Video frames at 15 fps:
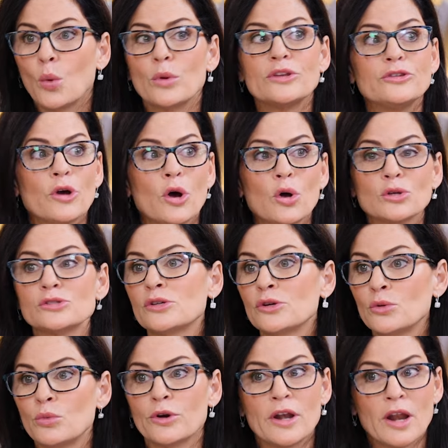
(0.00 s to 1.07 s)
We
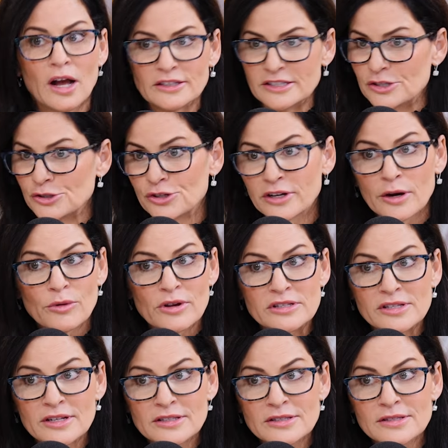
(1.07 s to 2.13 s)
also, we're not teaching our
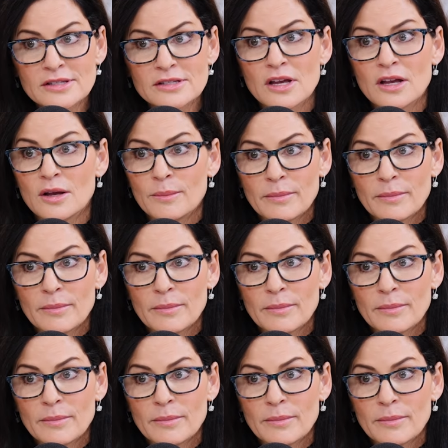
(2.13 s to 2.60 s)
residents,